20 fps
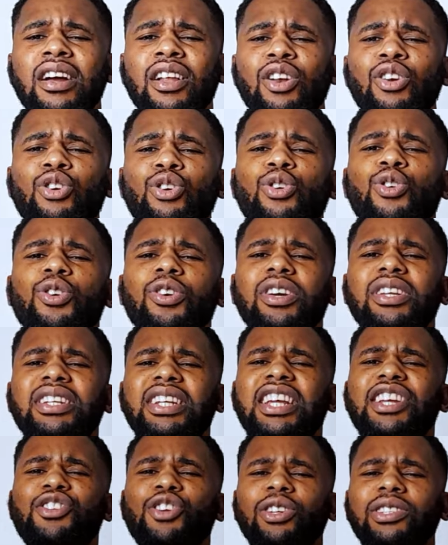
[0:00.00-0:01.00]
Luke
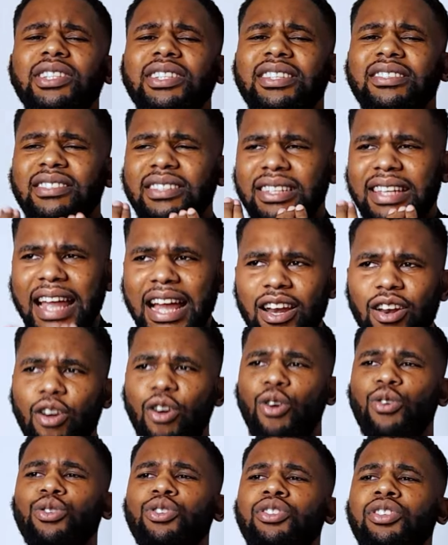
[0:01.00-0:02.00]
did not tell
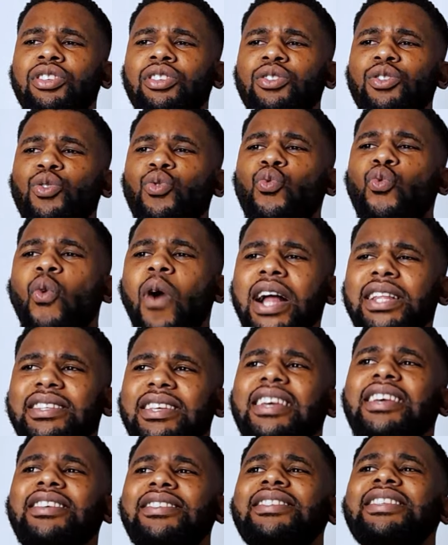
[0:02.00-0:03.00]
us
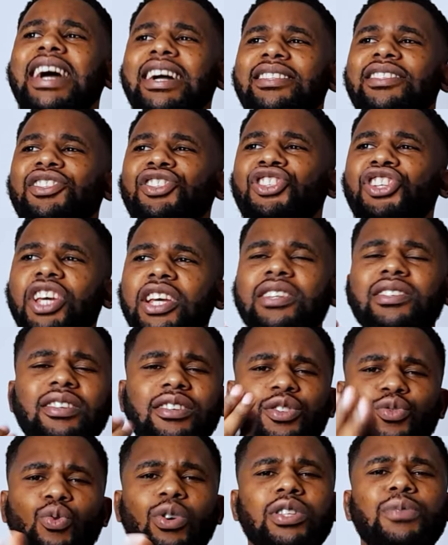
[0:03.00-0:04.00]
what is that
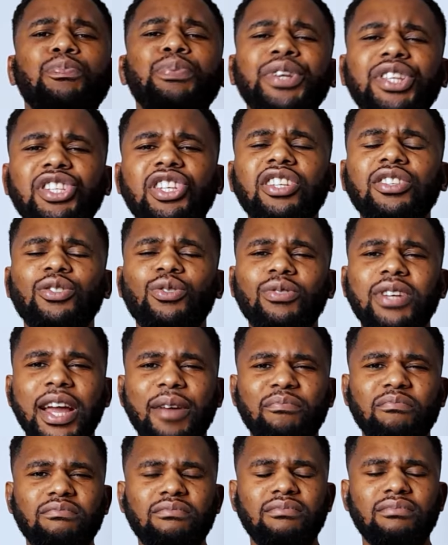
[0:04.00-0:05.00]
Jesus was preaching to them.